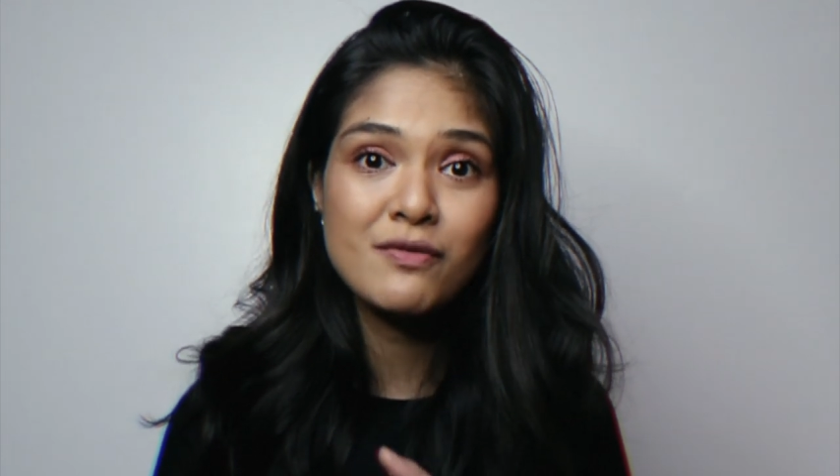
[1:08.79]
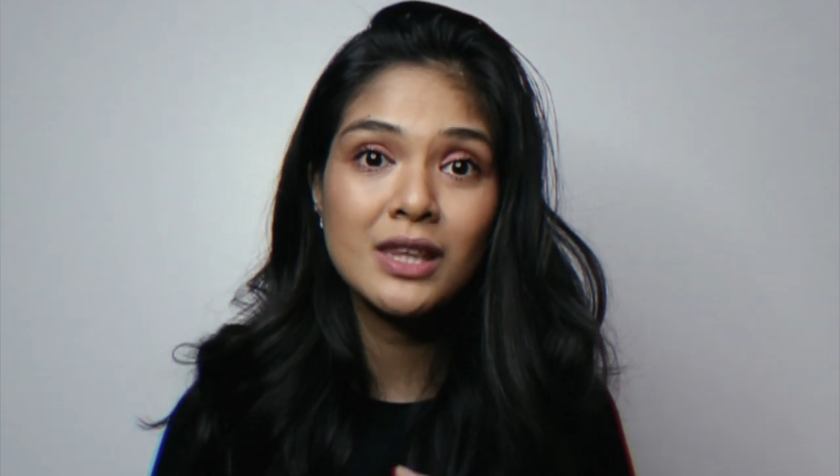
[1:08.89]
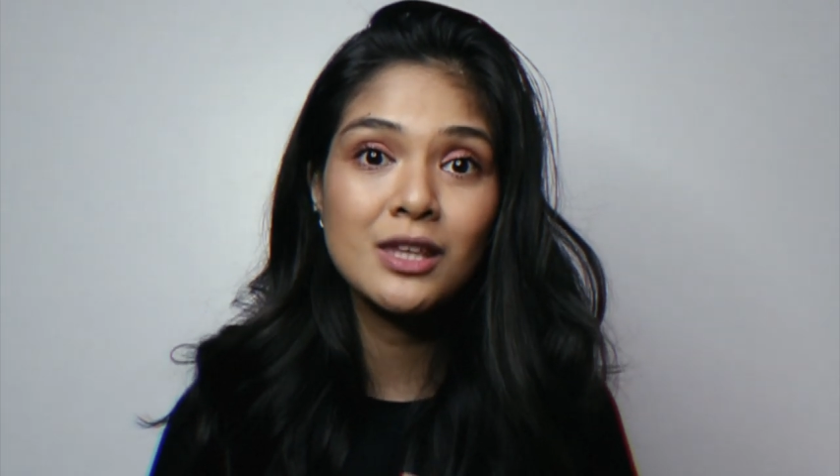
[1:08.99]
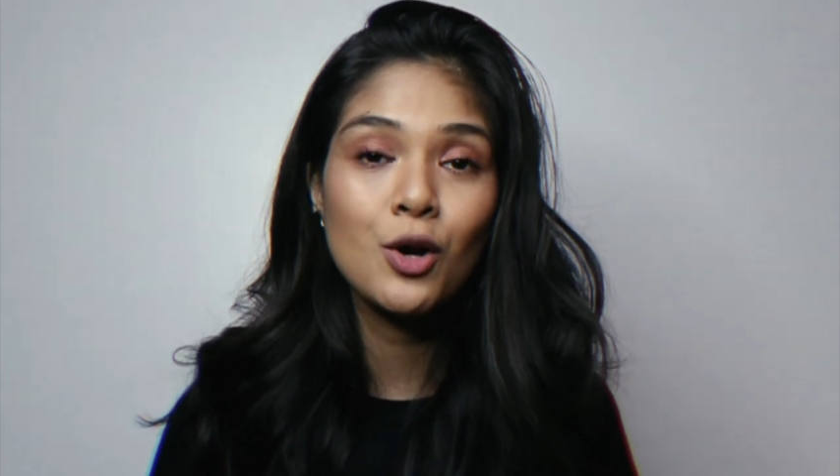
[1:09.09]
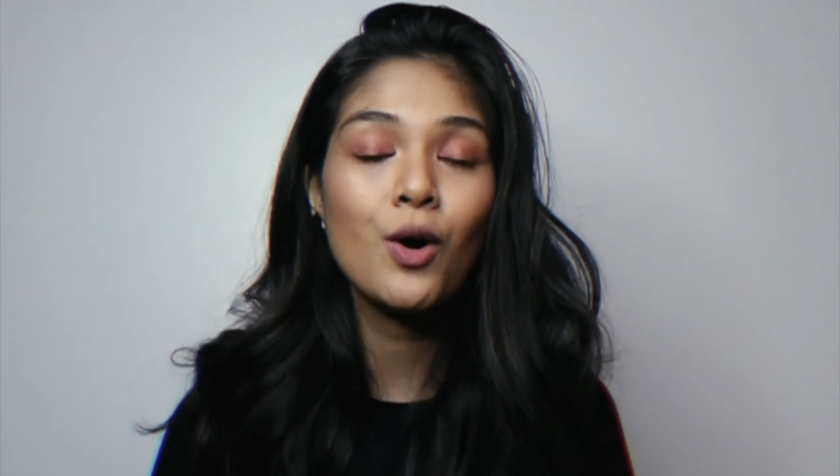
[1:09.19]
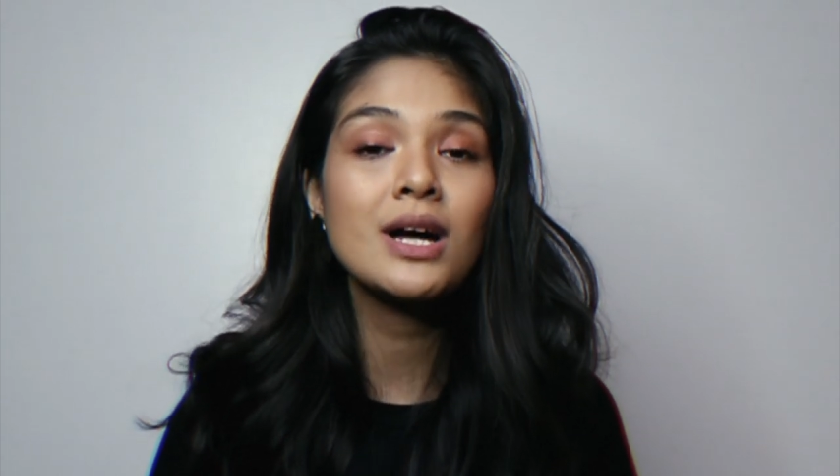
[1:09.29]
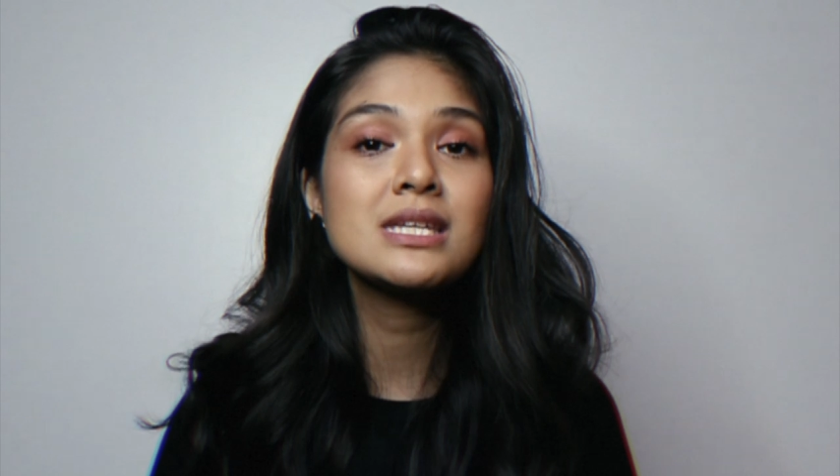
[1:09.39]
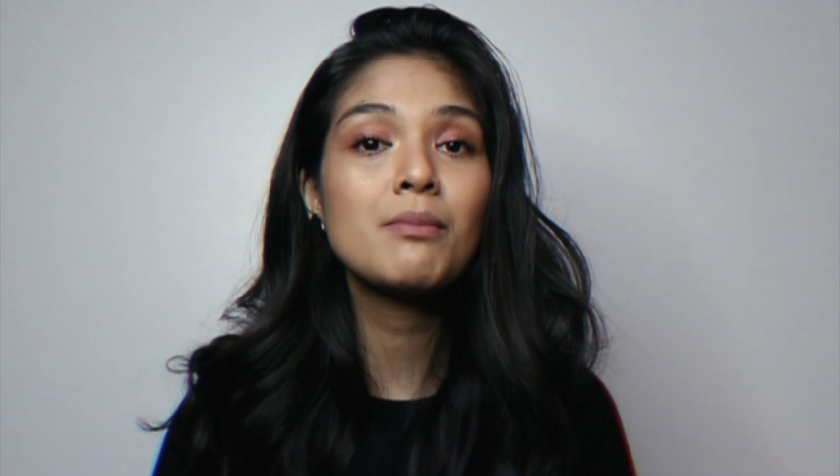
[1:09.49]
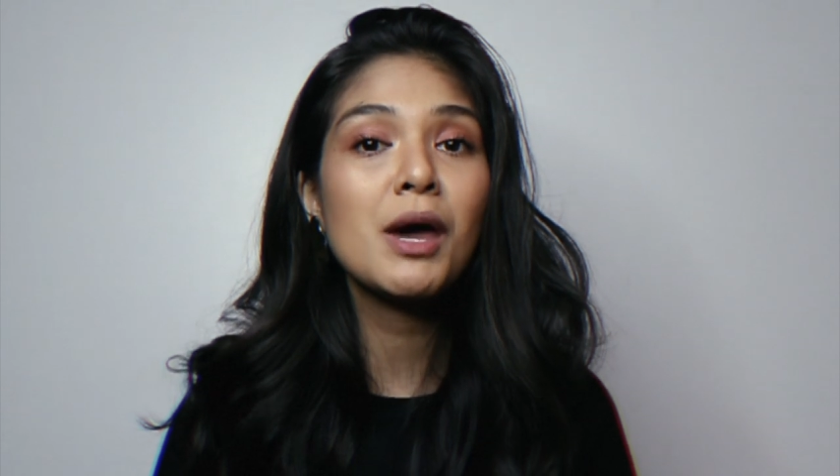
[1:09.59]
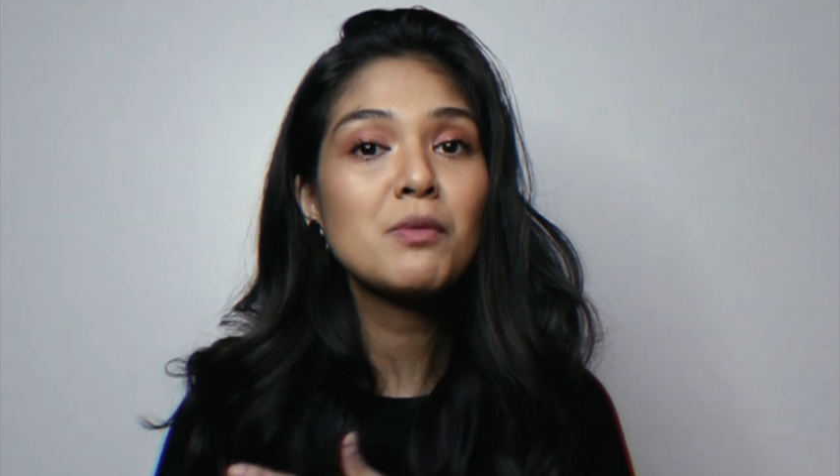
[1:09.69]
video
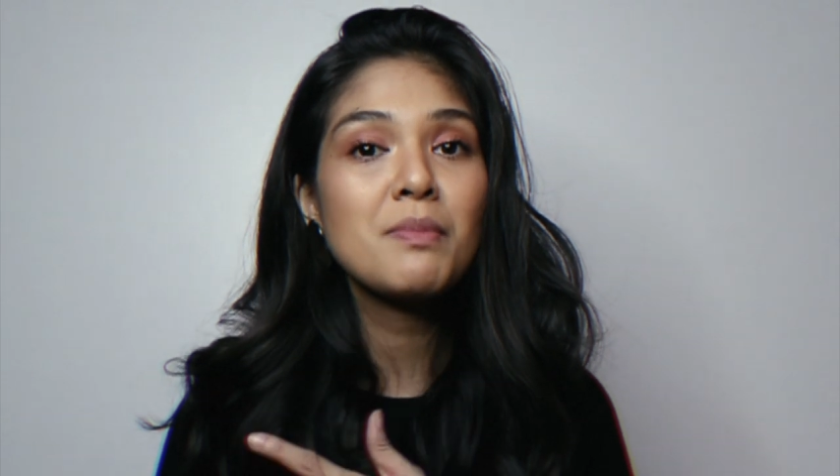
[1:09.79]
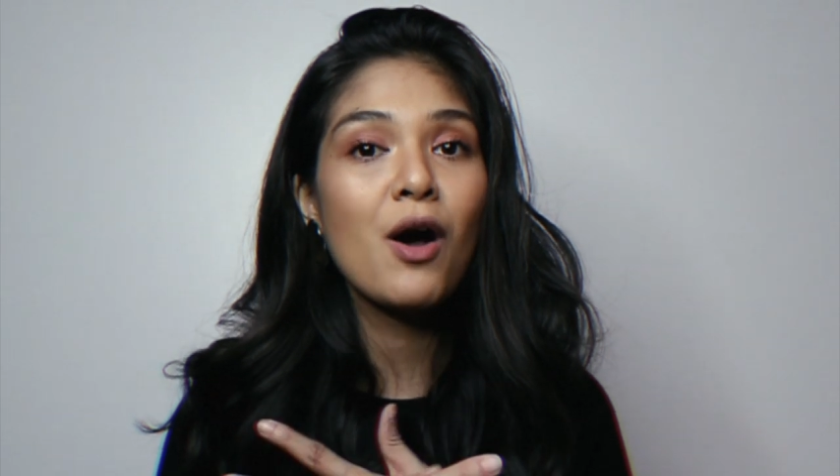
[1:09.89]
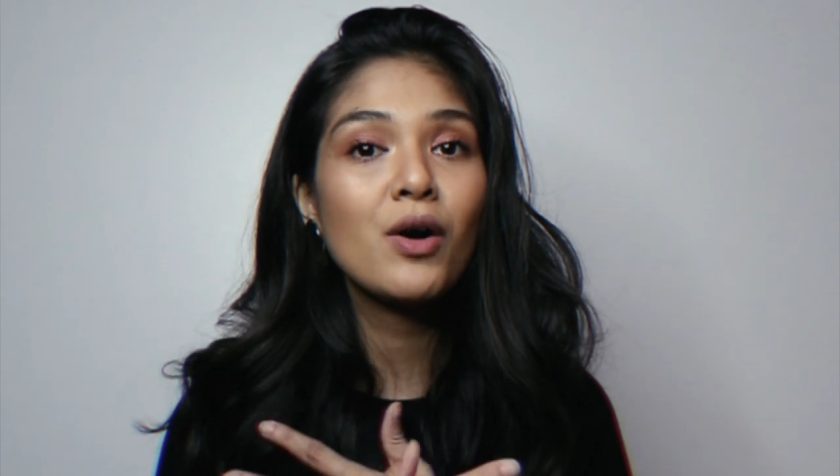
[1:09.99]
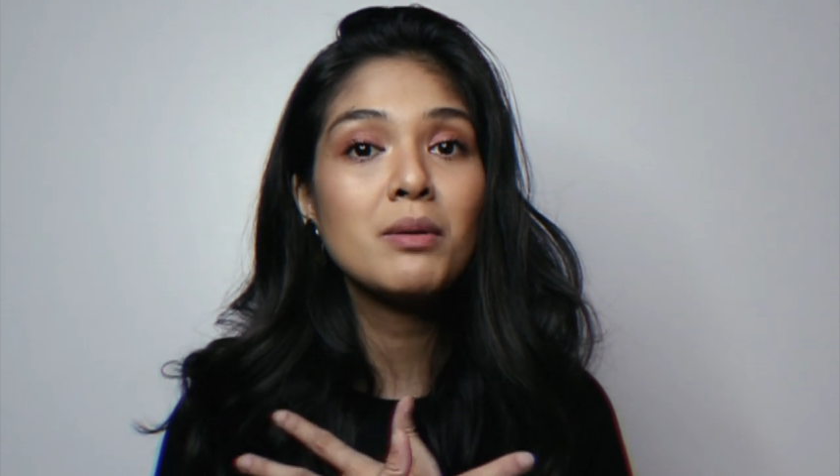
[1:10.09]
kasi meron pa akong